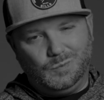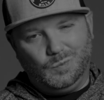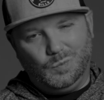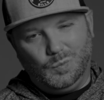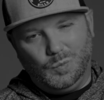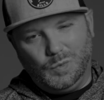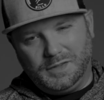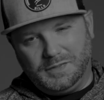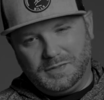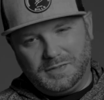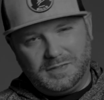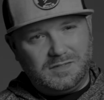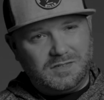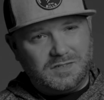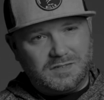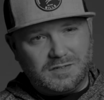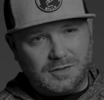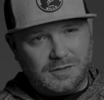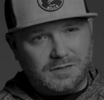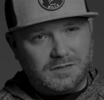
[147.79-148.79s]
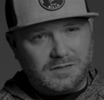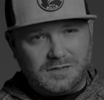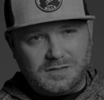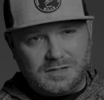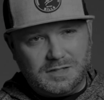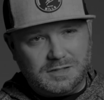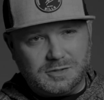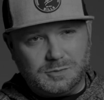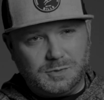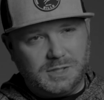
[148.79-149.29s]
when certain
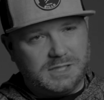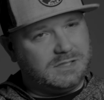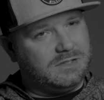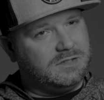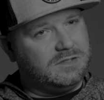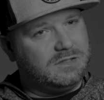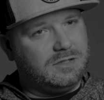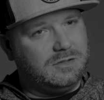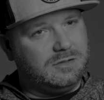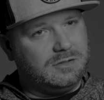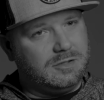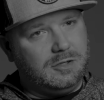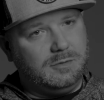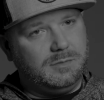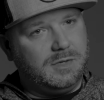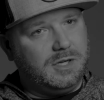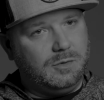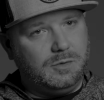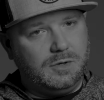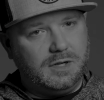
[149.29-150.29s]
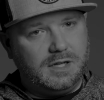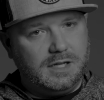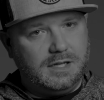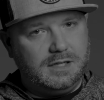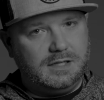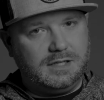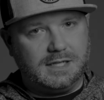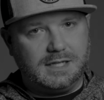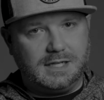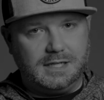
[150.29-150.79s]
situations don't go my
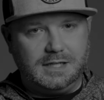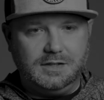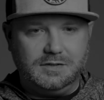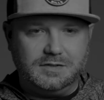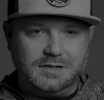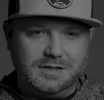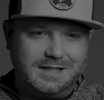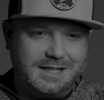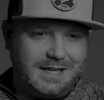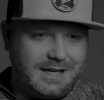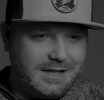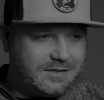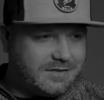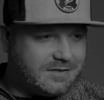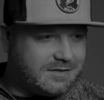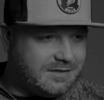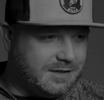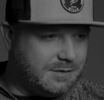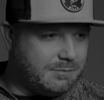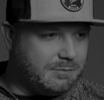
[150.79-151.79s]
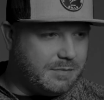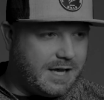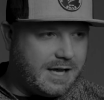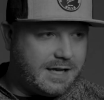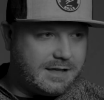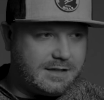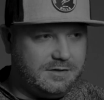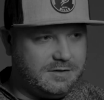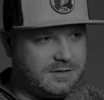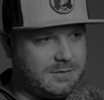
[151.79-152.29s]
way, I could easily kind of slip
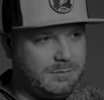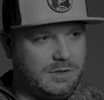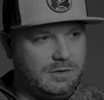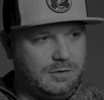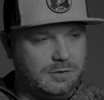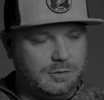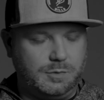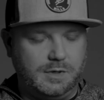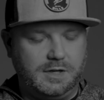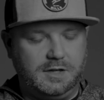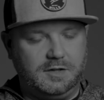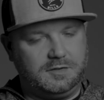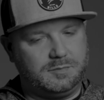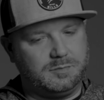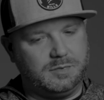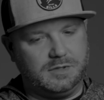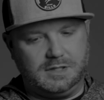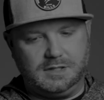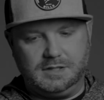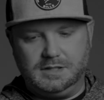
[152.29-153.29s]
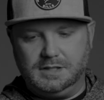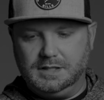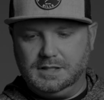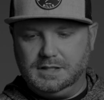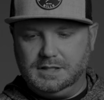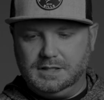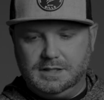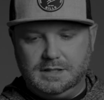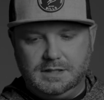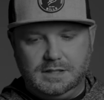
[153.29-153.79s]
back into my old ways, but
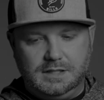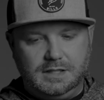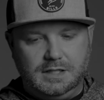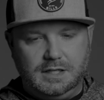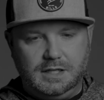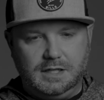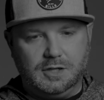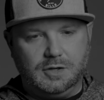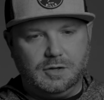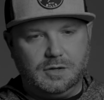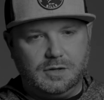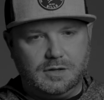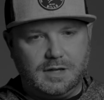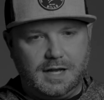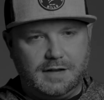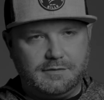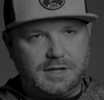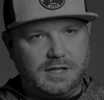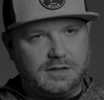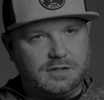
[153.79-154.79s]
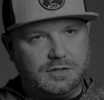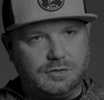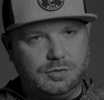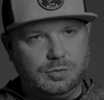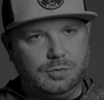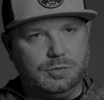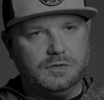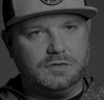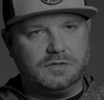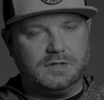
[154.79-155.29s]
I've got the
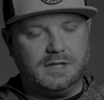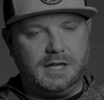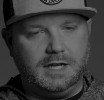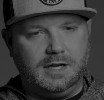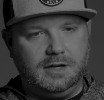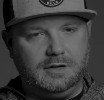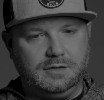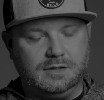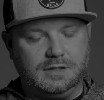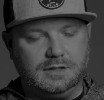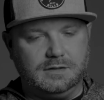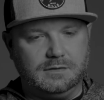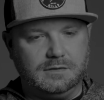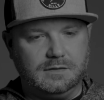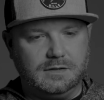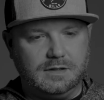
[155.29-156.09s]
tools now, and